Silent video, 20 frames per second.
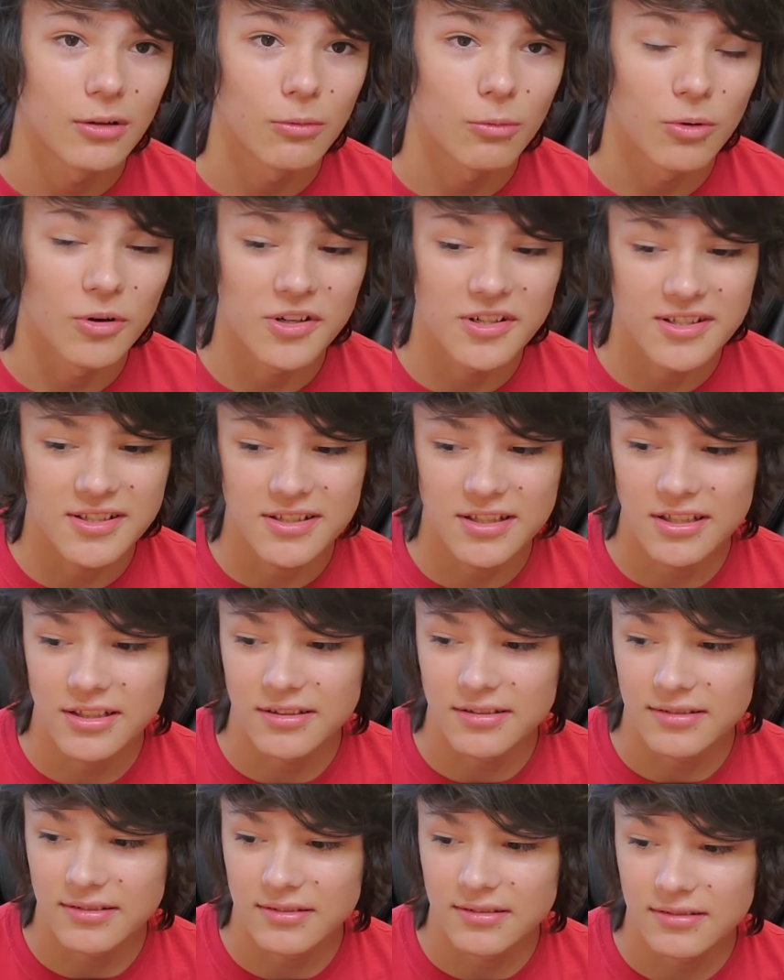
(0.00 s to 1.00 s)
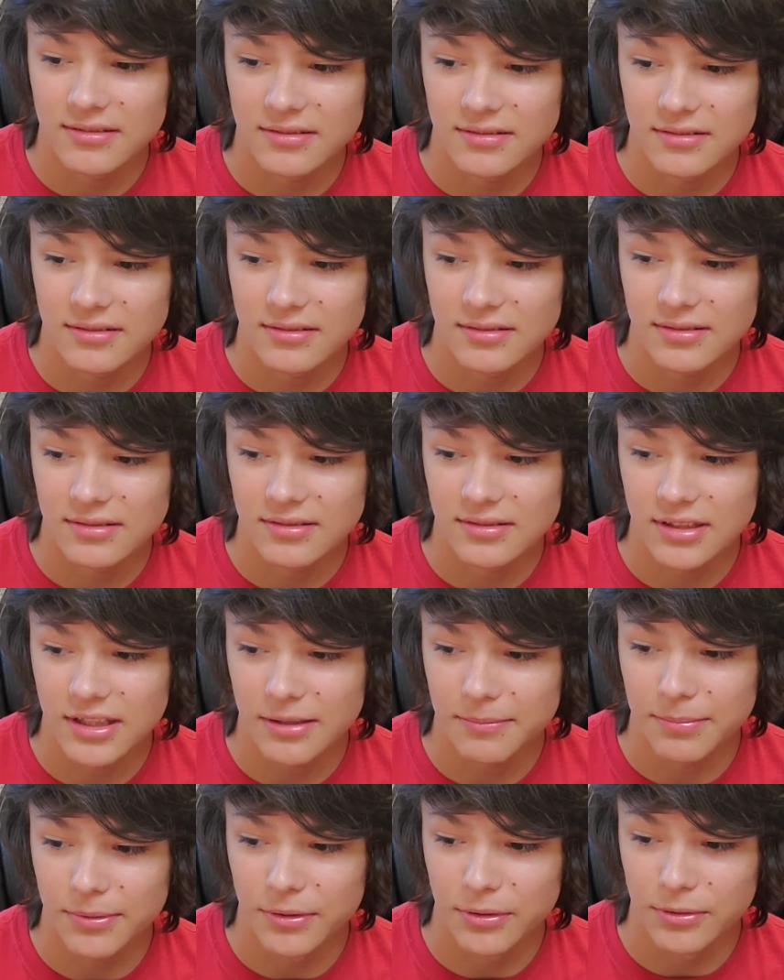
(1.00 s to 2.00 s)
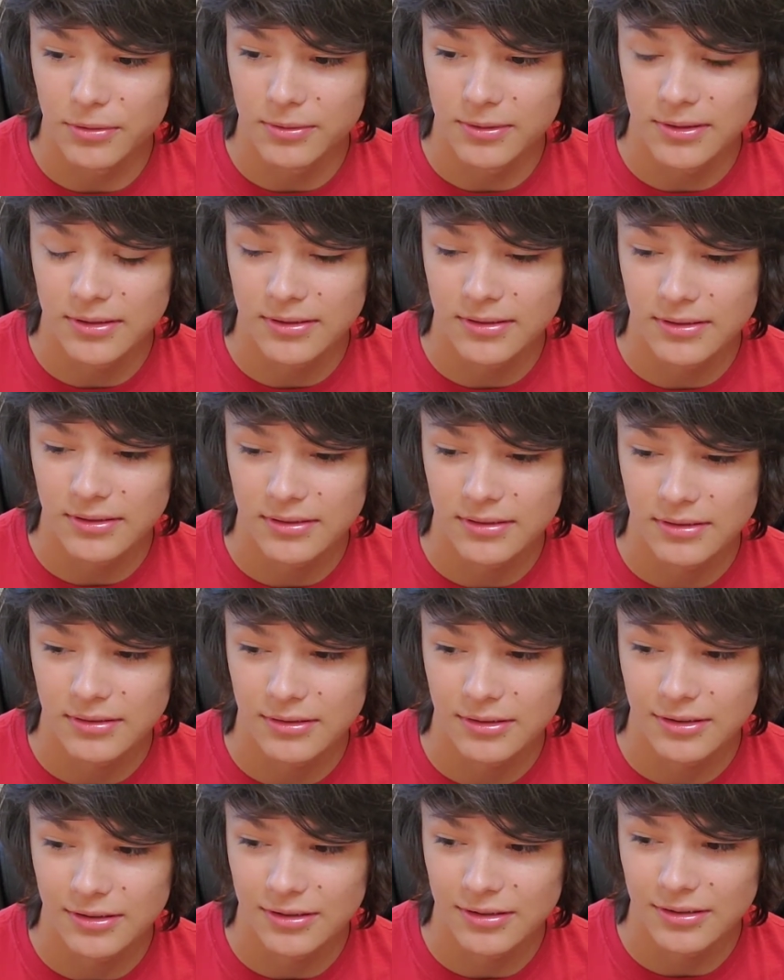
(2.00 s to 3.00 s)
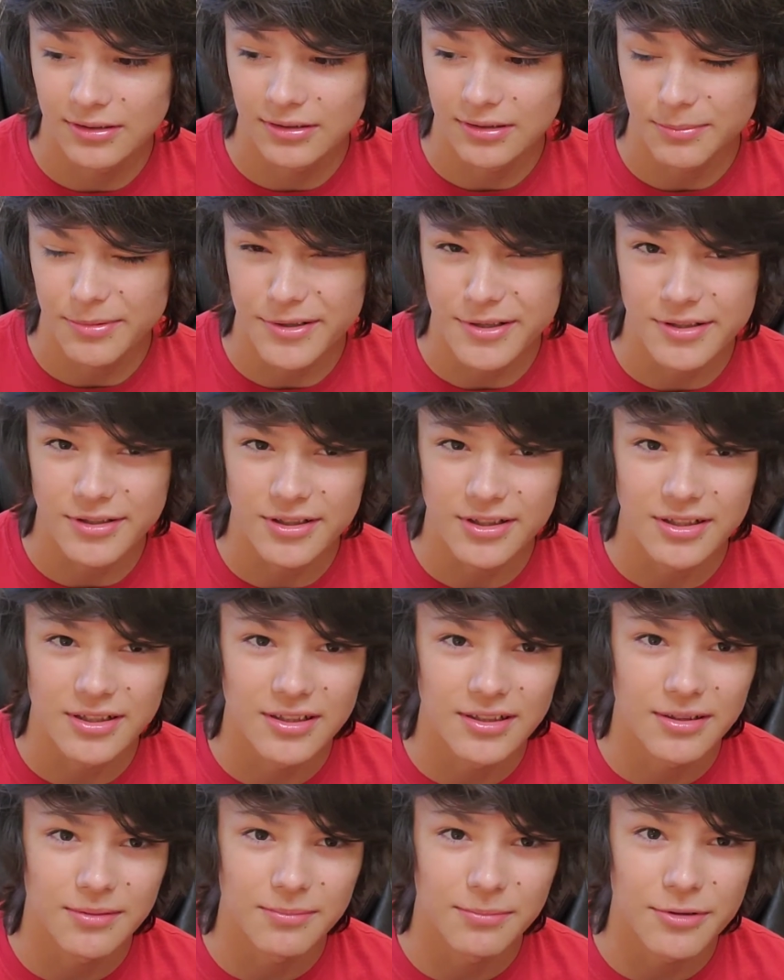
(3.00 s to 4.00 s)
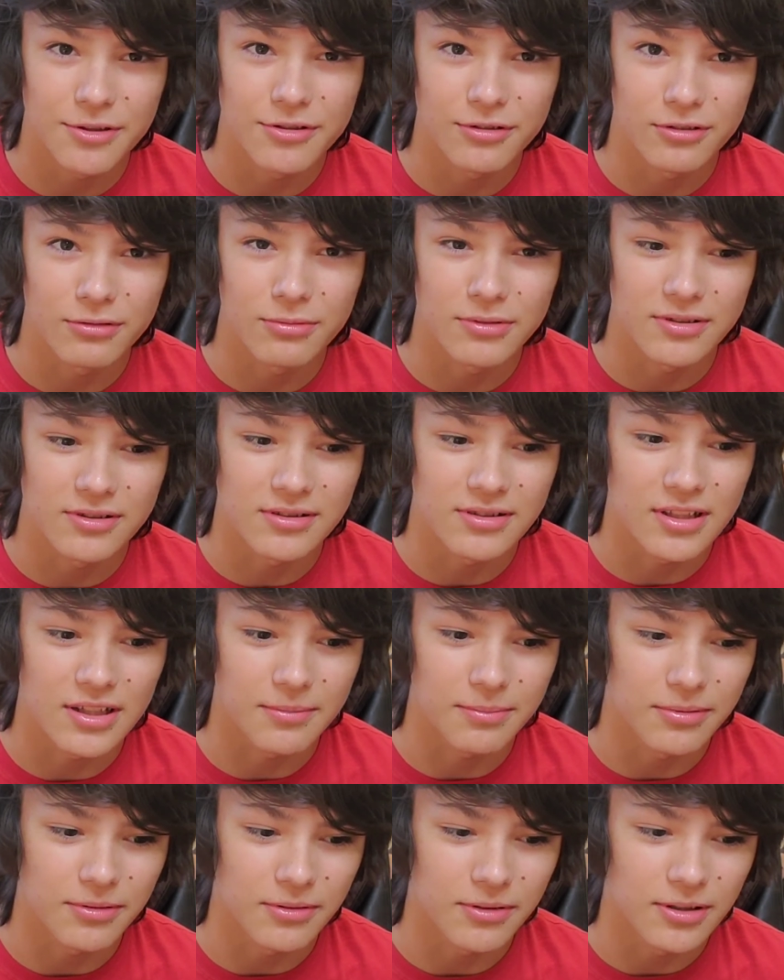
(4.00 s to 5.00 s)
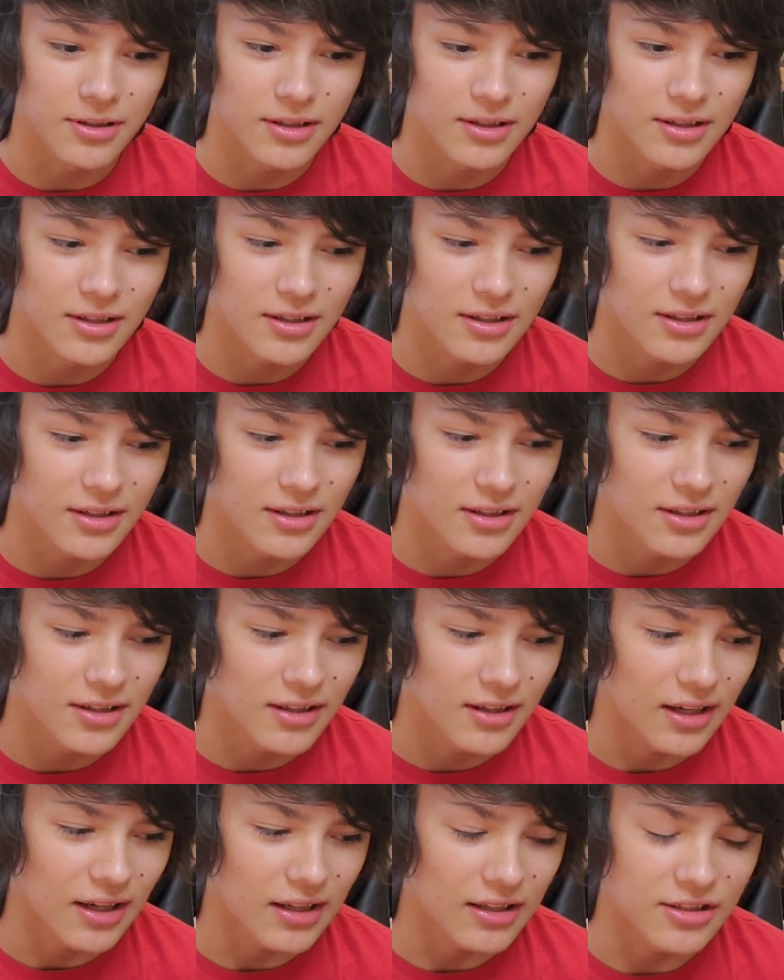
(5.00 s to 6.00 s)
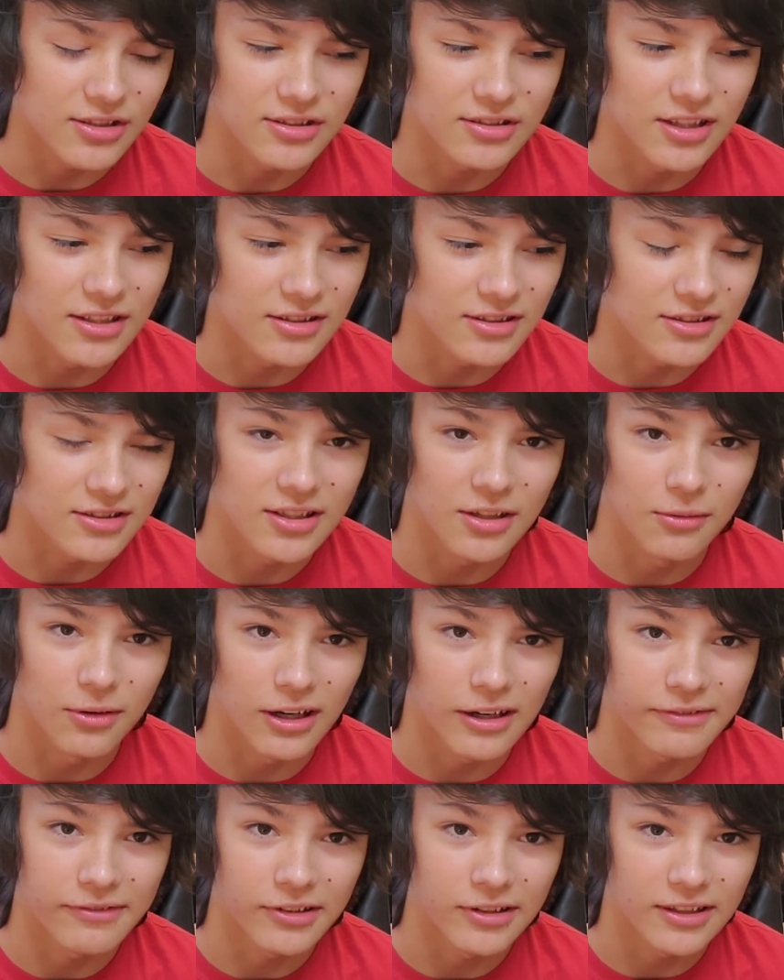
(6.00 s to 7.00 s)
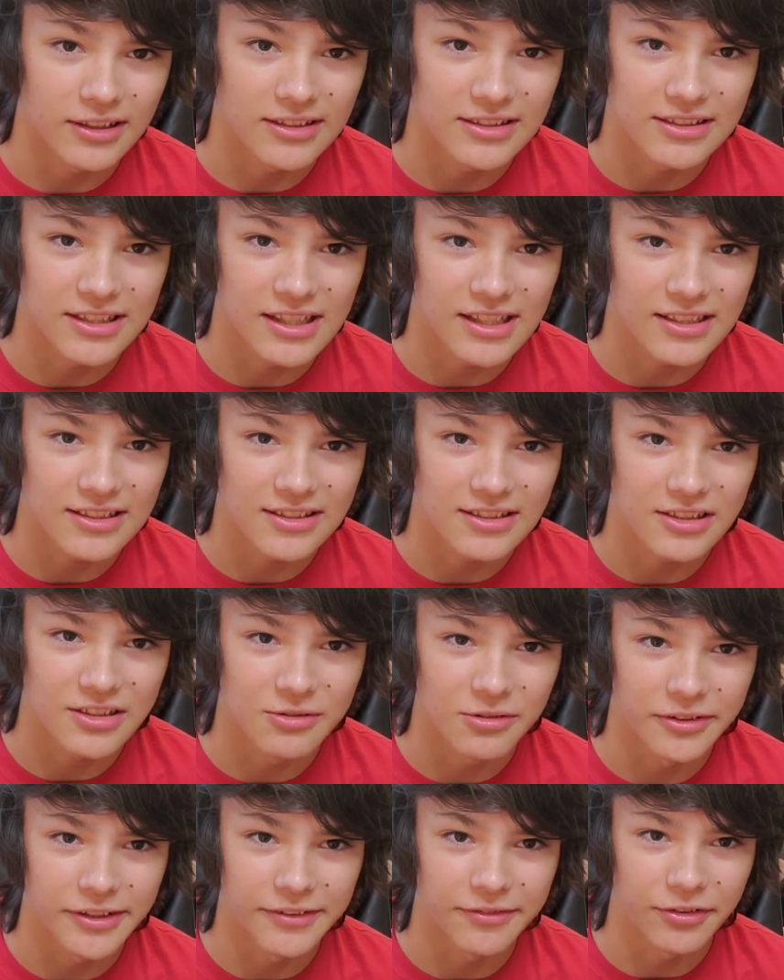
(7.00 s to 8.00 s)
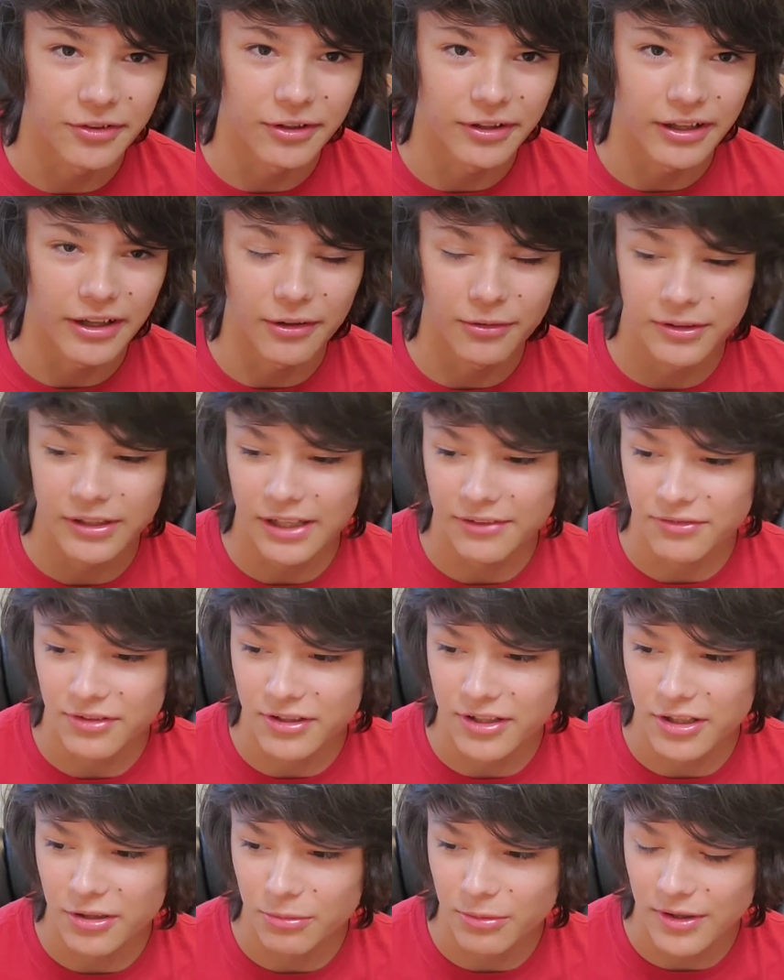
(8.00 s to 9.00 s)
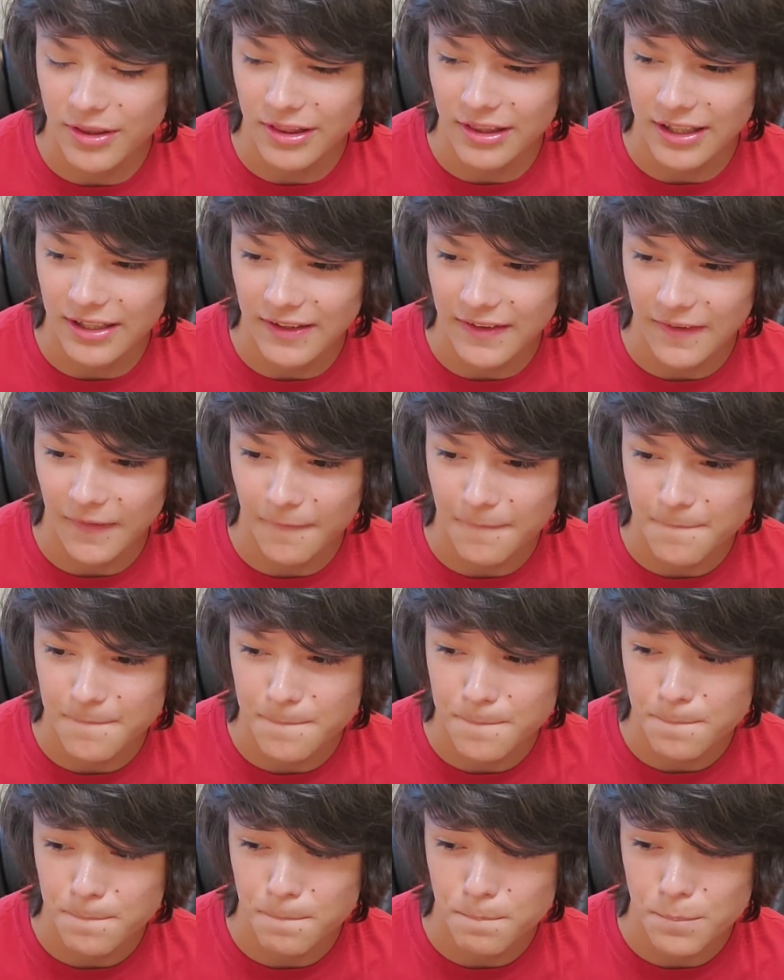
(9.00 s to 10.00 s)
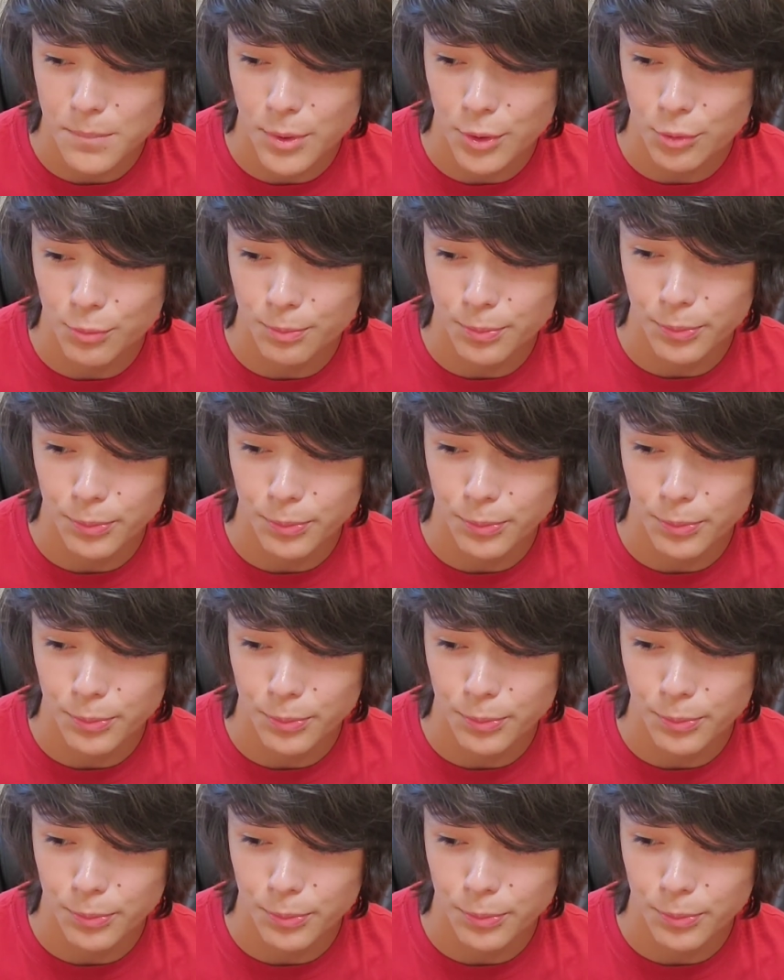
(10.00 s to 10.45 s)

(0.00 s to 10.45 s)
Worse than snake poo, or pretty sure it's worse than snake poo. And he just does it so often. Like snakes, you only have to deal with like poop